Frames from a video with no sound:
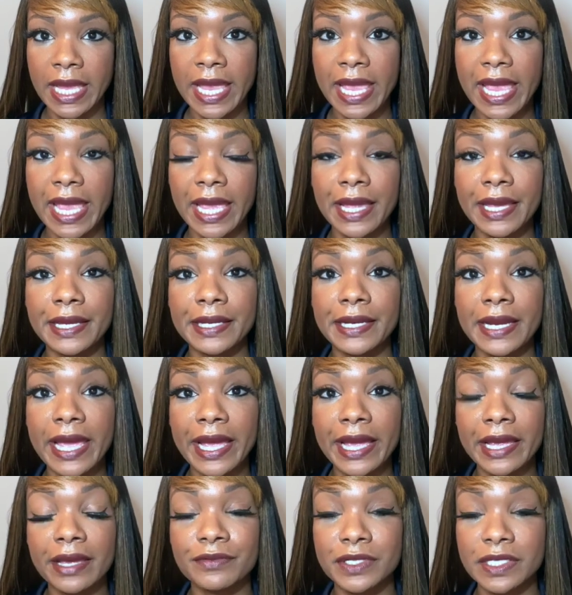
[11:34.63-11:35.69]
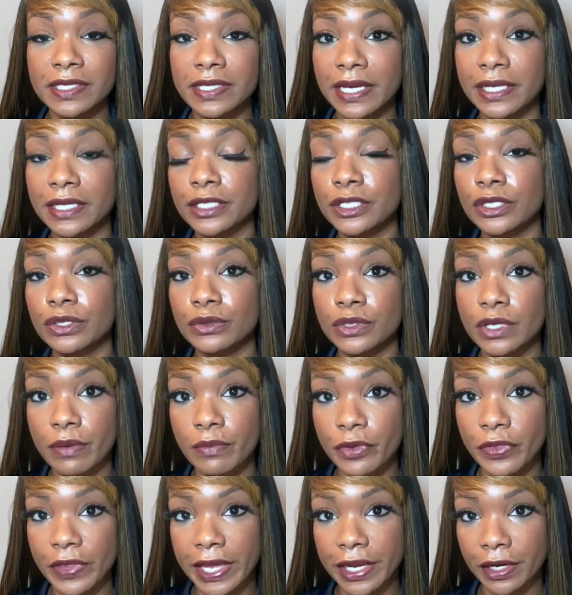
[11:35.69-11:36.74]
and I have decided to
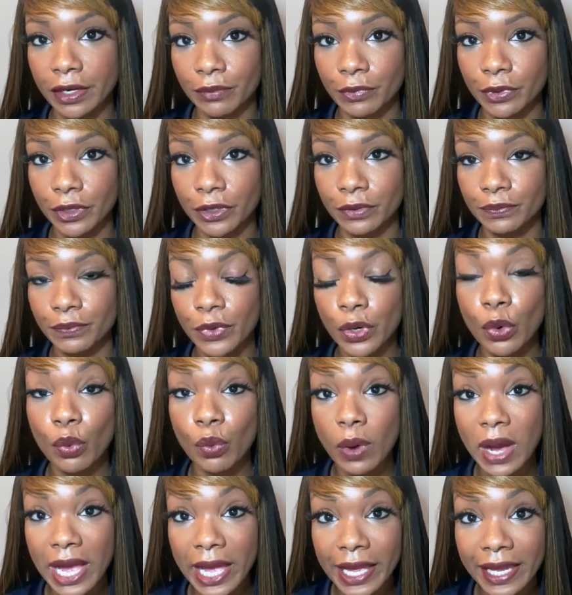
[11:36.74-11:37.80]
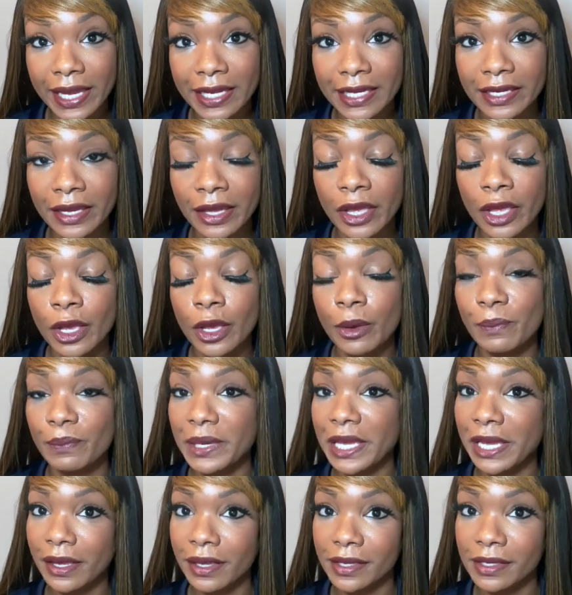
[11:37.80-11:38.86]
double that number. Why?
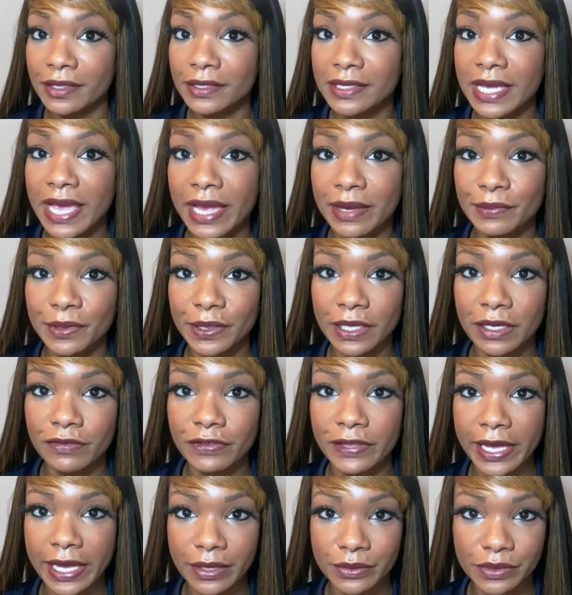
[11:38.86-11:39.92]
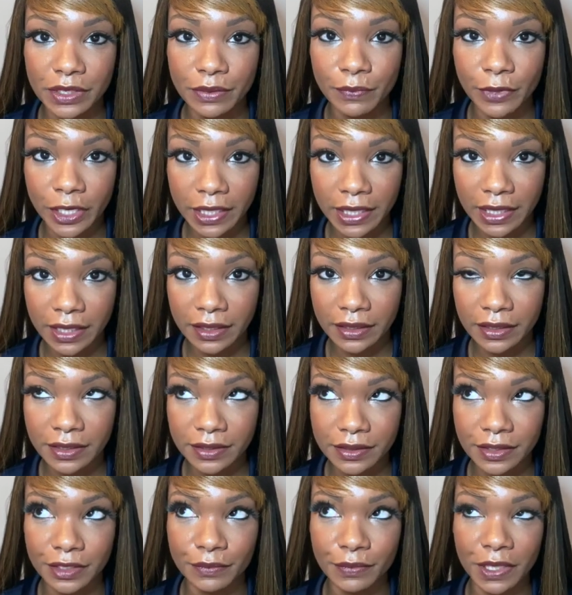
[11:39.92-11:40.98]
Because I believe the housing market is
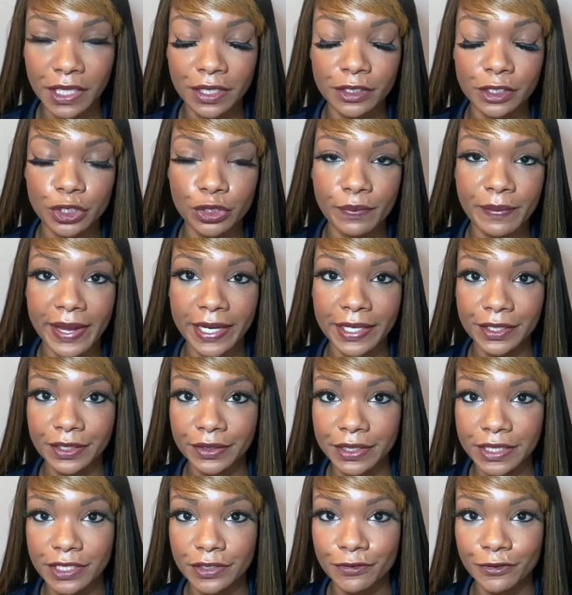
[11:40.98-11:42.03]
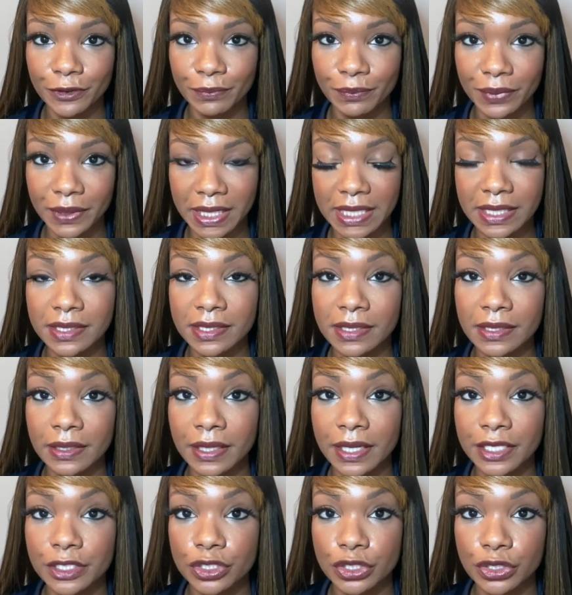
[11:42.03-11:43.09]
going to be in a dramatically different place in the
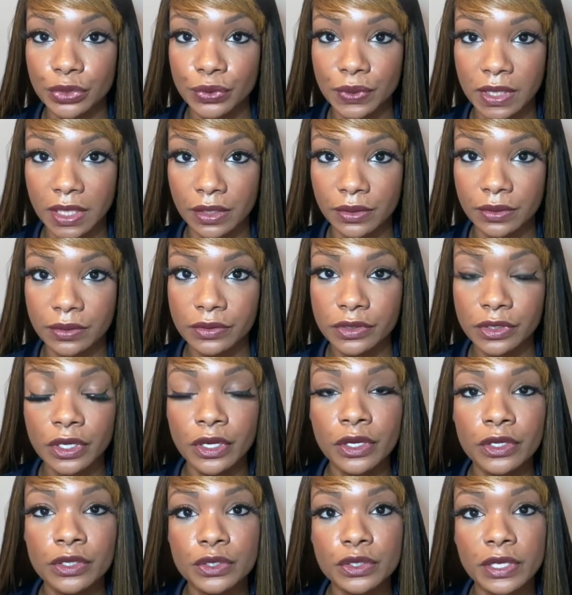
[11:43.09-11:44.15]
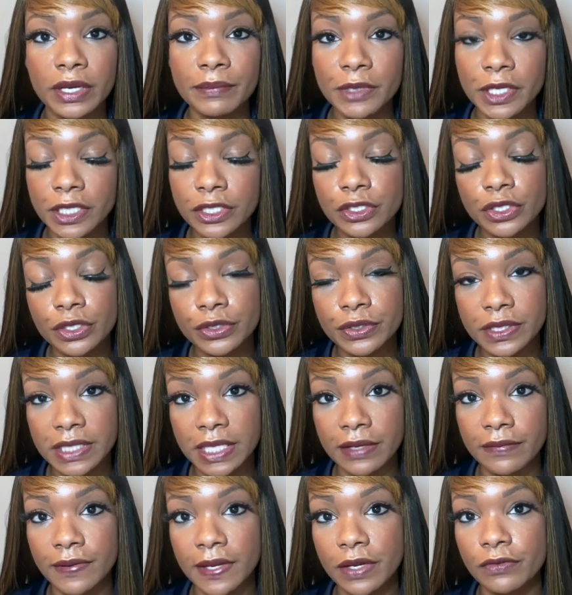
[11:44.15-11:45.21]
next 2 years. So I'm going to start
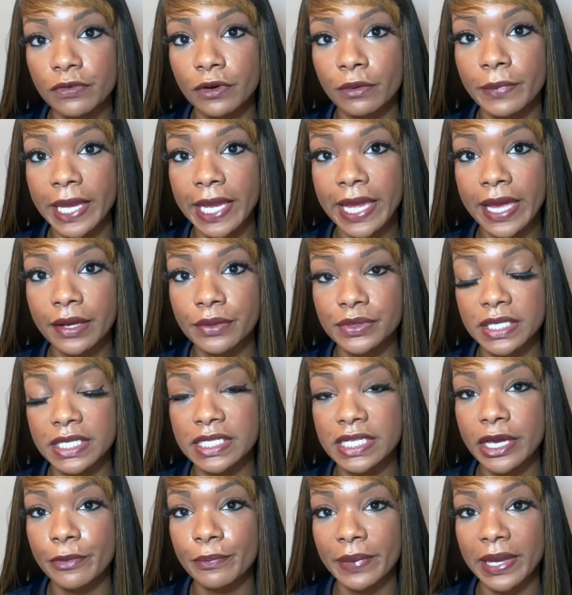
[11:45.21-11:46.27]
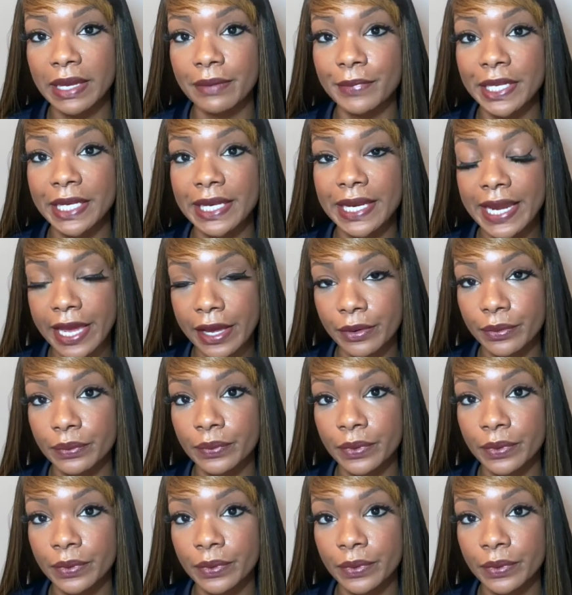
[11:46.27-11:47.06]
saving for my housing down payment now.